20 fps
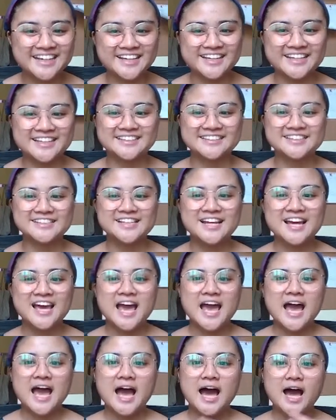is
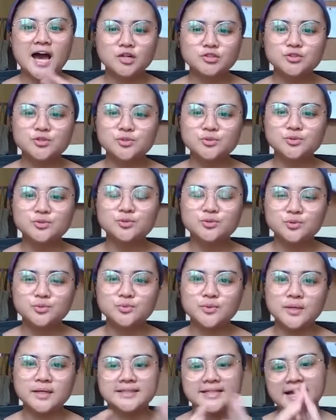how to
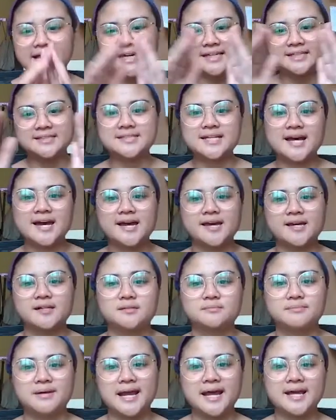do a 9
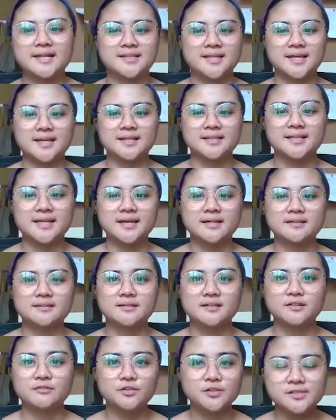tile branding. Like
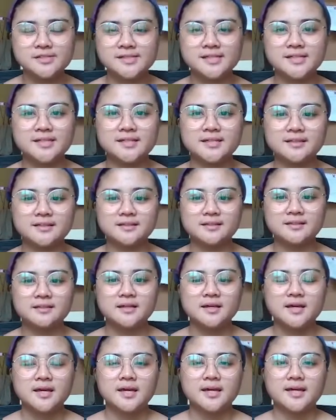if you're seeing it,
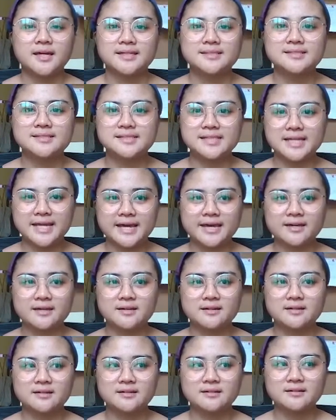it's
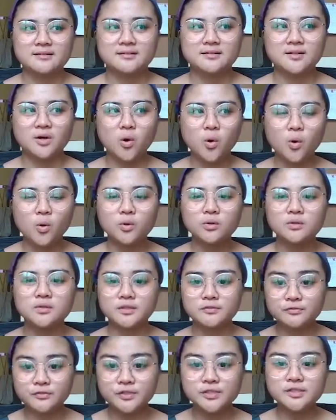like the
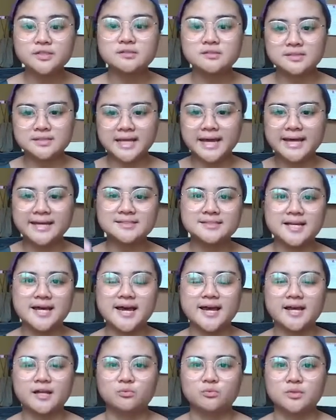first 9
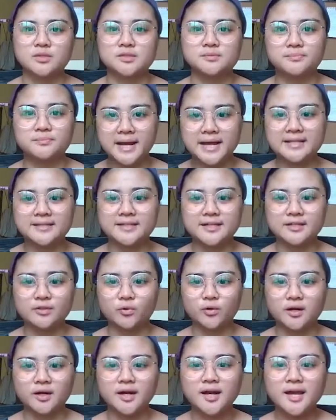tile was branded.
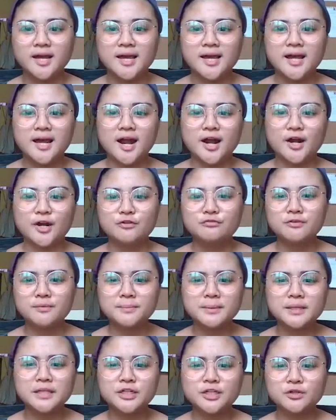Or are you
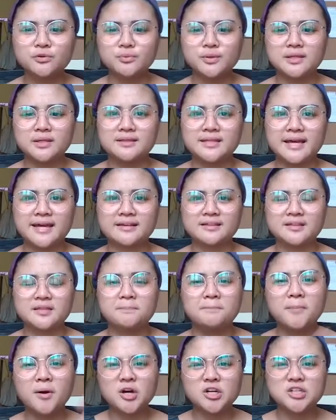familiar with like the
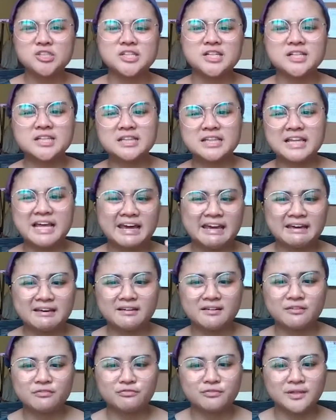puzzle like
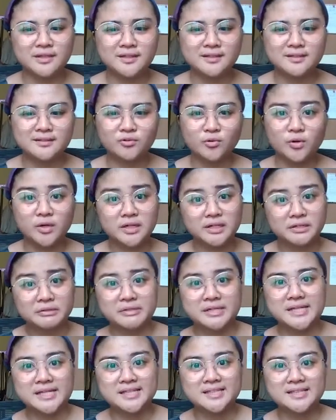feed or
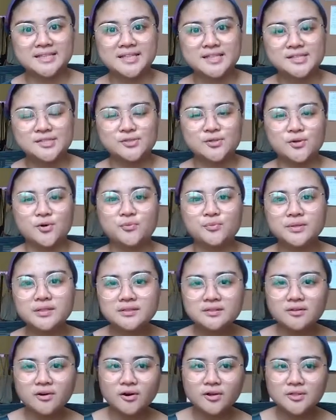grid? So
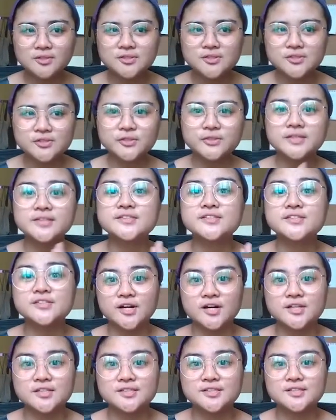we'll also
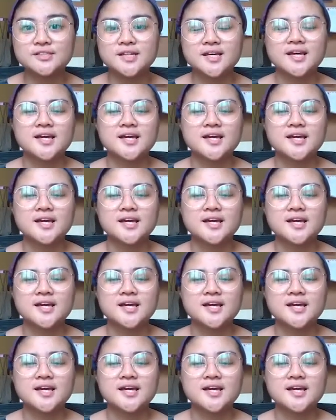discuss